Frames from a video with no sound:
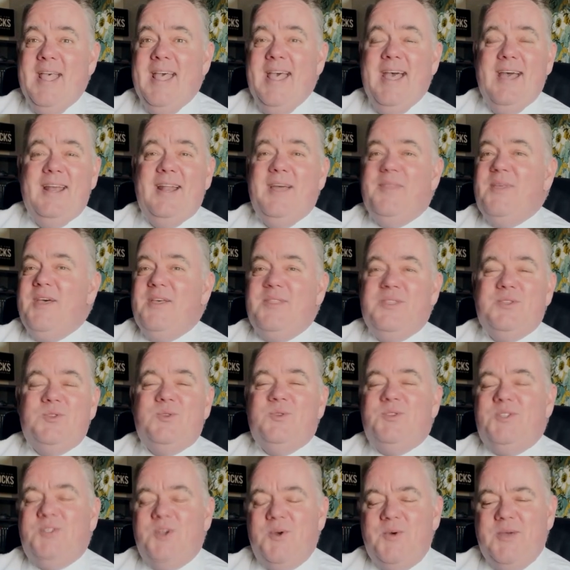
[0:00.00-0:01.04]
and I thought this
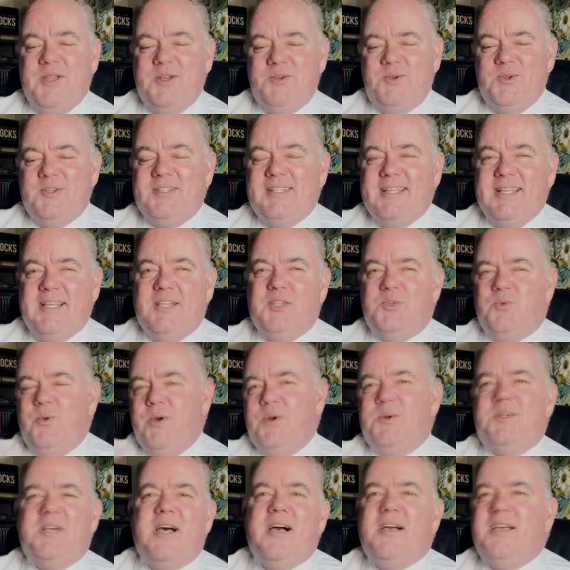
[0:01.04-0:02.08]
was so interesting because
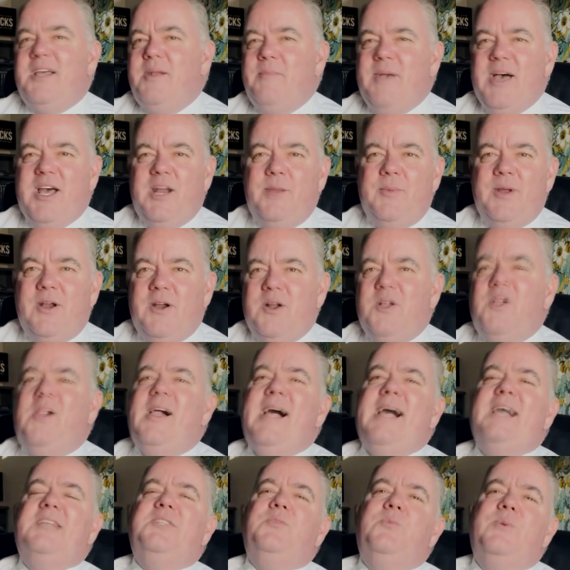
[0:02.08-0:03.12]
we were talking about them in our
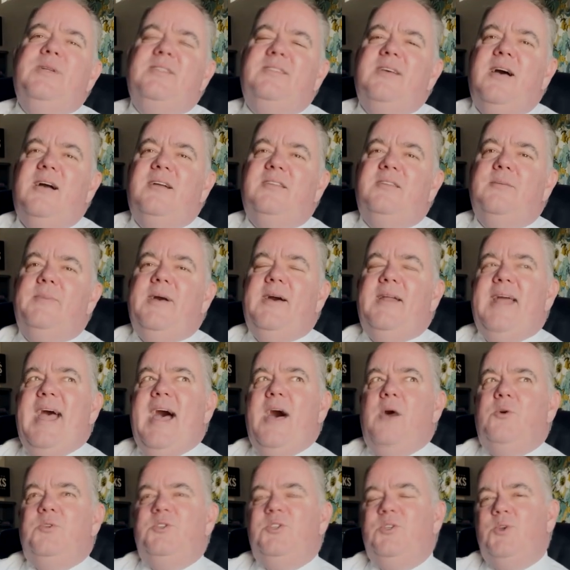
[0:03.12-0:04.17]
class, and we talked about
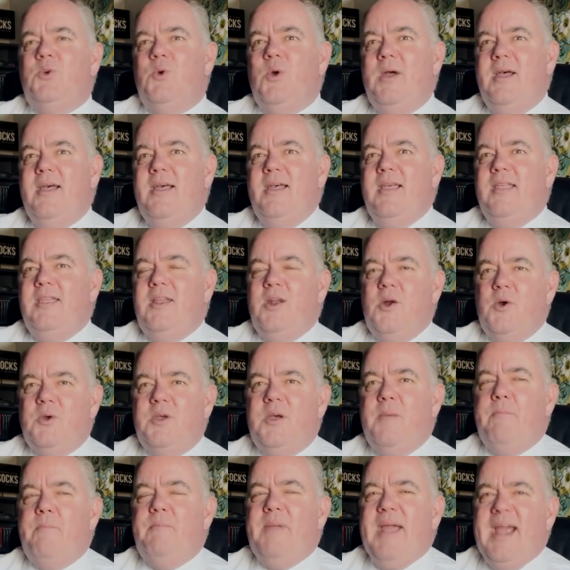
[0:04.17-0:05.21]
how to, you know,
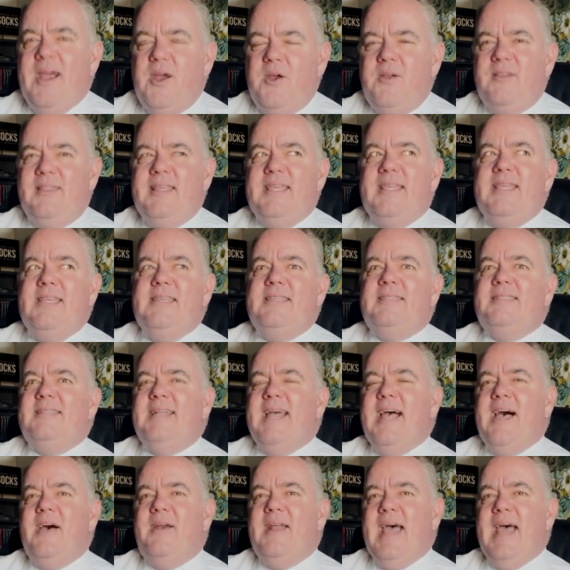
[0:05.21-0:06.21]
compare these and how to